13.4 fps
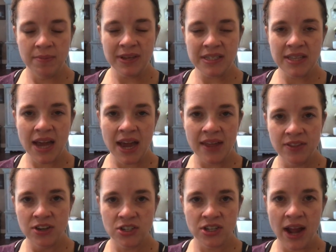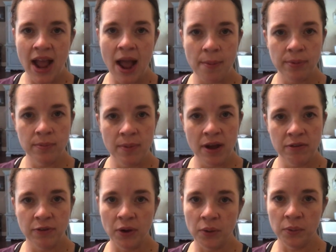is that there's an app on my
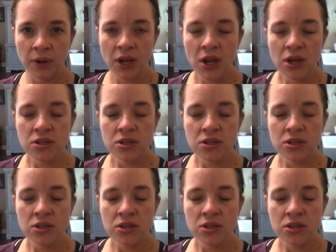phone,